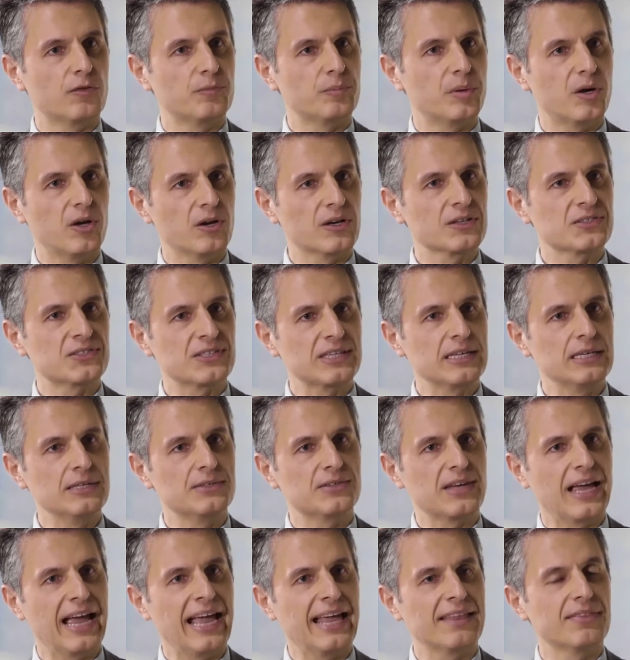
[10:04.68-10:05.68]
of
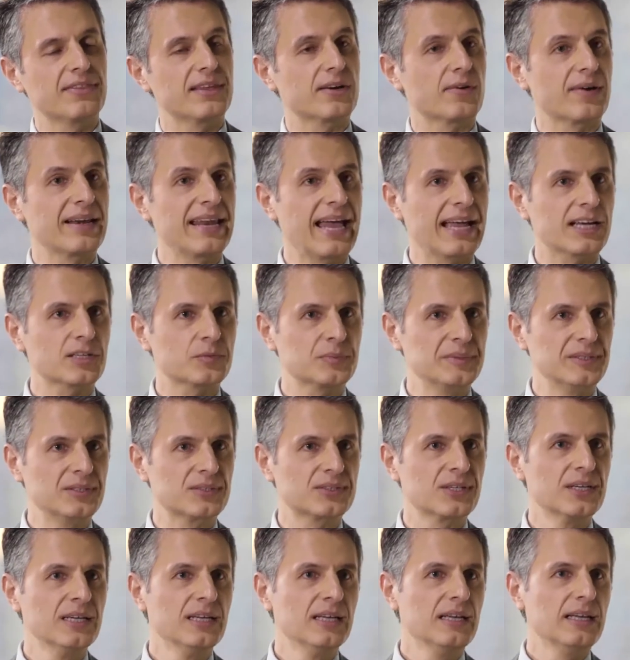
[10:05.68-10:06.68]
policies and their
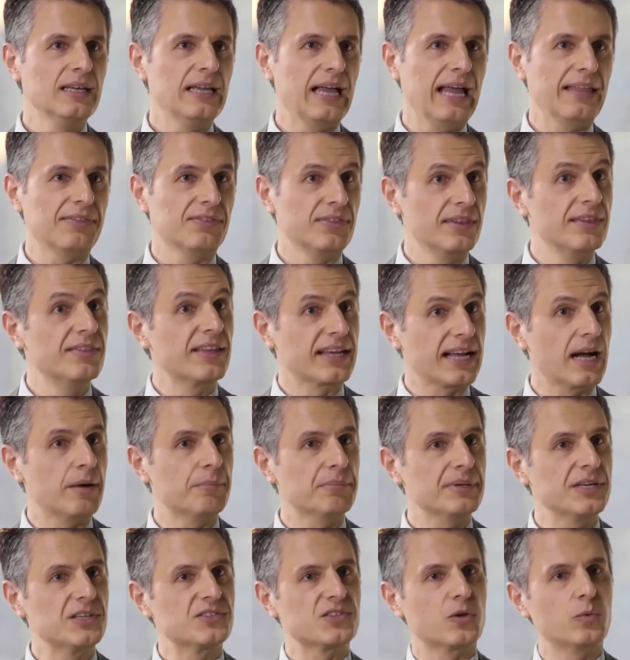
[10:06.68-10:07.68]
enactment in the
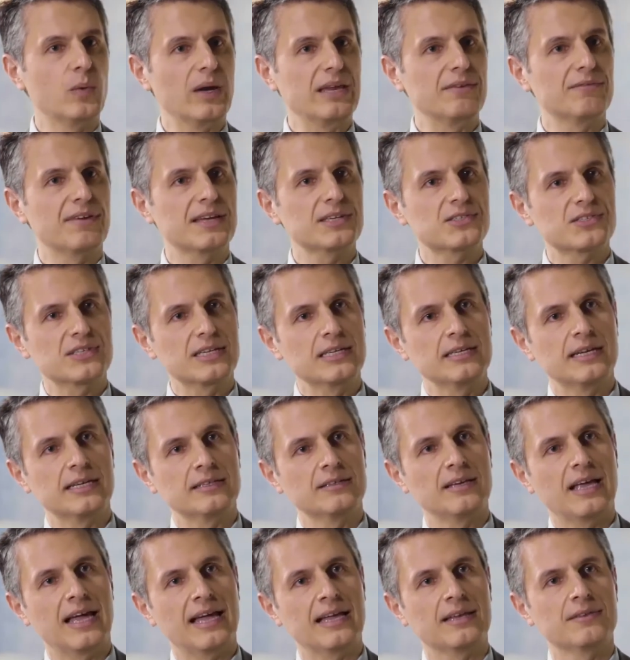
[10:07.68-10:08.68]
companies that we invest in
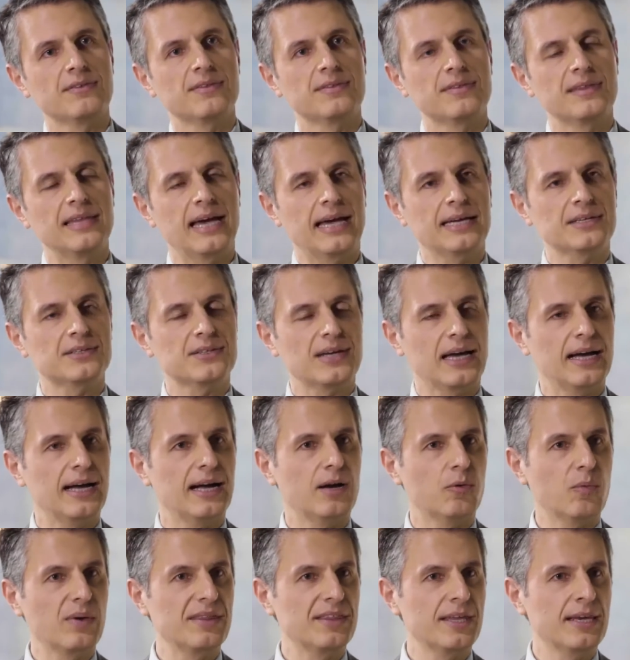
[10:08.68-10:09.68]
and that
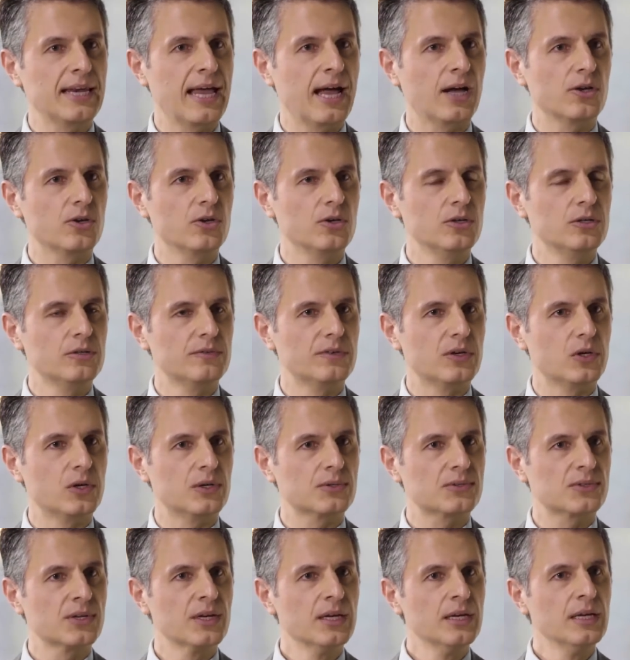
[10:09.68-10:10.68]
are within our
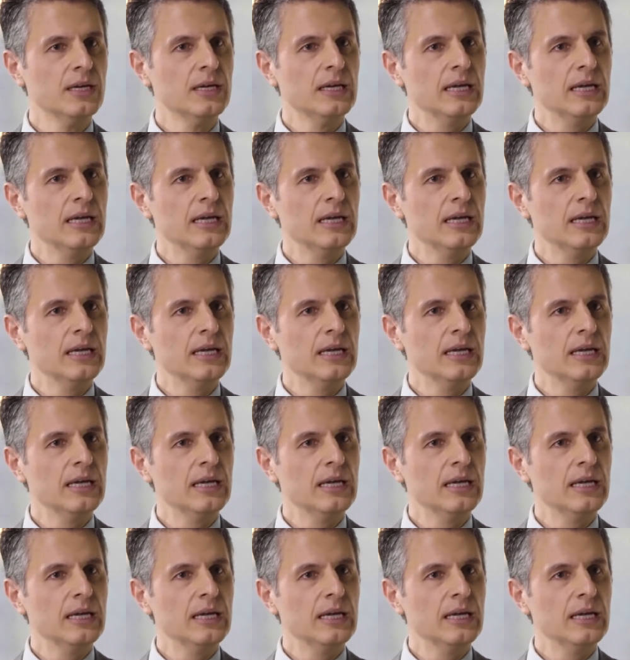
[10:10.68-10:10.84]
universe.